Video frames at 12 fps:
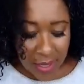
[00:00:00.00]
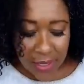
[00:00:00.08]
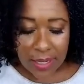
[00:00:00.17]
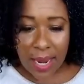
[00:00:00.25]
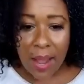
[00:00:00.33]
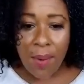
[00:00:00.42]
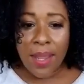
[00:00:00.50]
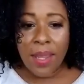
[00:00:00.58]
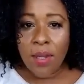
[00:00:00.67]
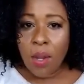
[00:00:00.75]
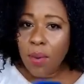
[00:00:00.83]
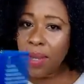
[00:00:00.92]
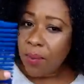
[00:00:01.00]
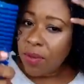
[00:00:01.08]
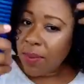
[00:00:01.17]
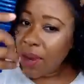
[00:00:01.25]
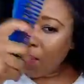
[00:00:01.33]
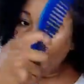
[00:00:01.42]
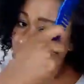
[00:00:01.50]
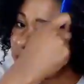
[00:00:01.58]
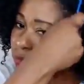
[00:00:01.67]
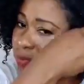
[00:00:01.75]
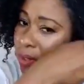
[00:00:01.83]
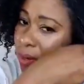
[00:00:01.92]
Now I can go in with my wide
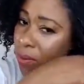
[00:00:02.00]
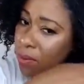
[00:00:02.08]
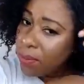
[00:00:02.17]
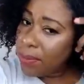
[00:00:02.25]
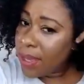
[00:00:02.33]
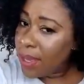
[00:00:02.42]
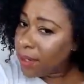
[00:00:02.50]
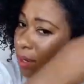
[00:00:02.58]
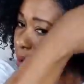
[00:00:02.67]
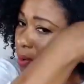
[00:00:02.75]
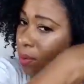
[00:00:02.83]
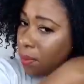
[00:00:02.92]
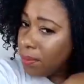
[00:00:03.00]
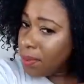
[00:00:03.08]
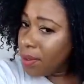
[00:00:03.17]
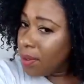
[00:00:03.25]
tooth comb and comb